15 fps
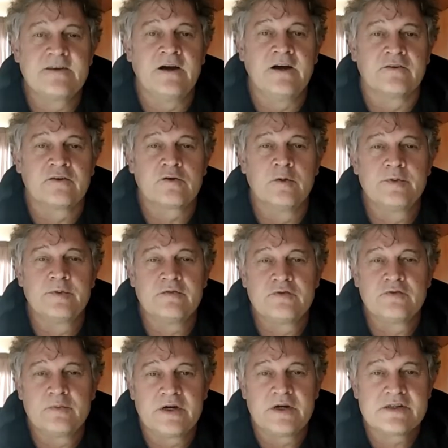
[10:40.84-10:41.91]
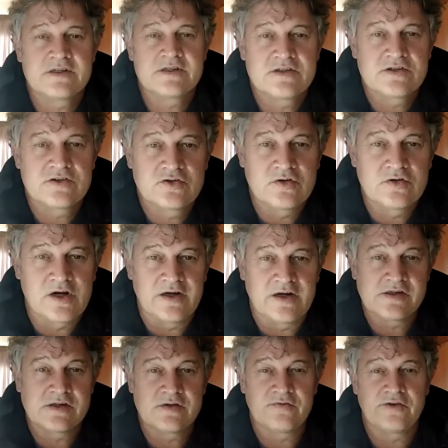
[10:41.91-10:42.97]
Yeah, scorpion formation. two
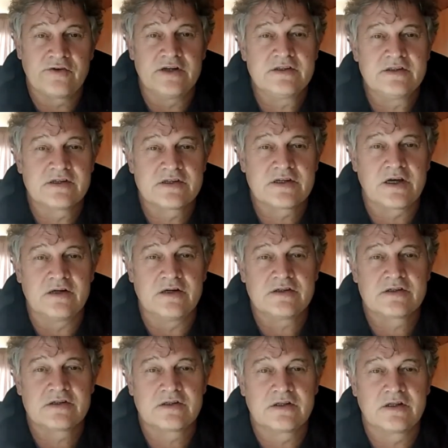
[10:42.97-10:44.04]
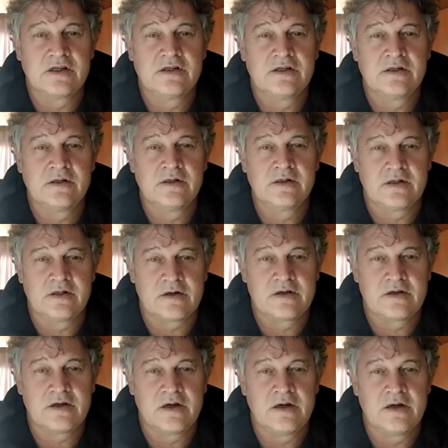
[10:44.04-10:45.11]
guys in front, the scouts. Then, the,
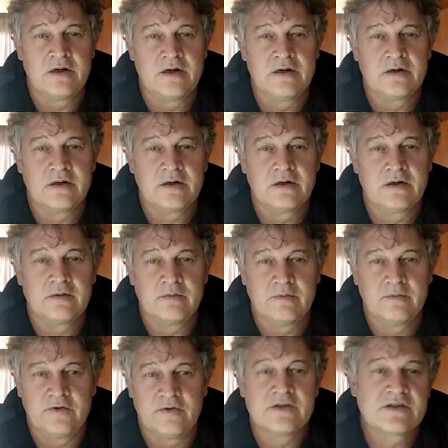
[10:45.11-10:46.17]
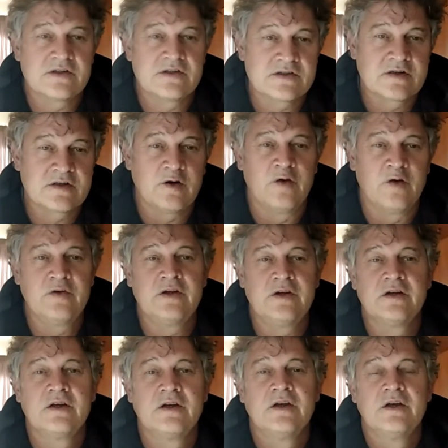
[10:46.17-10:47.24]
uh, for instance,
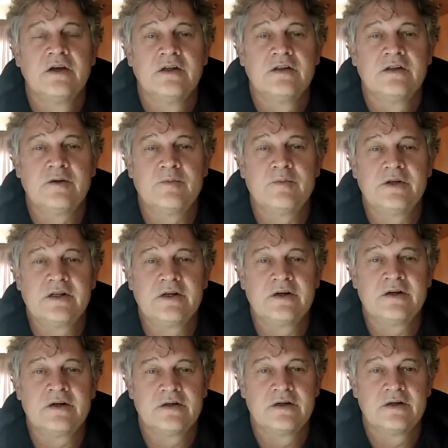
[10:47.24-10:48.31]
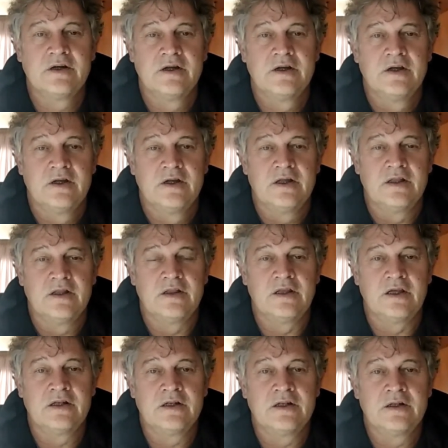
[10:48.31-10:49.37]
Dawie, team leader,
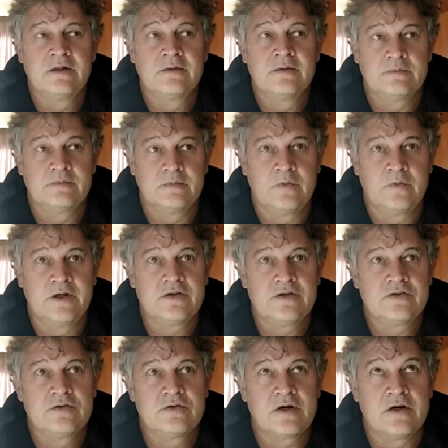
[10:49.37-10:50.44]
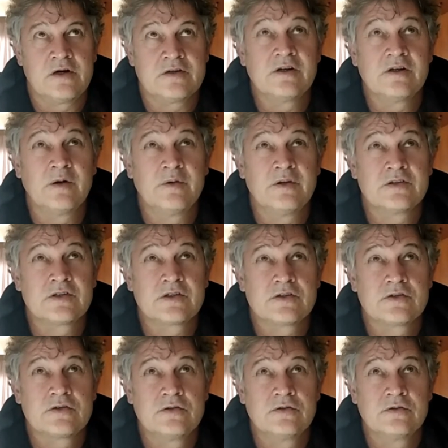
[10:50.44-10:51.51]
then one or two guys now, it's
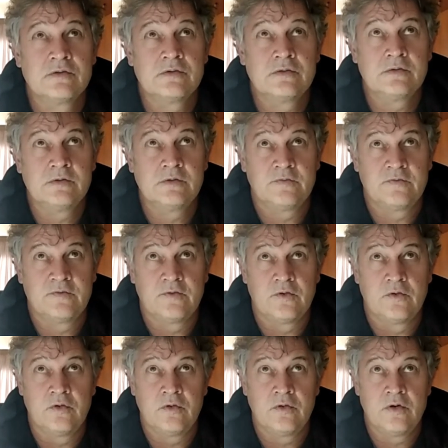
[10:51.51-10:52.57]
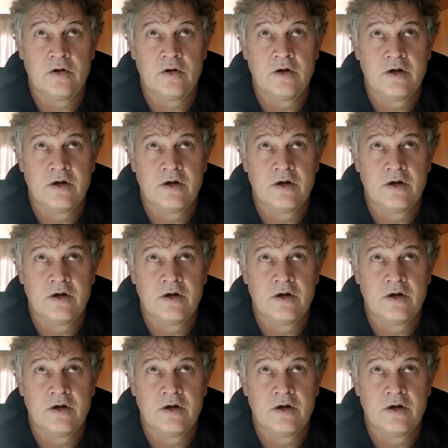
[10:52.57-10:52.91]
two, four,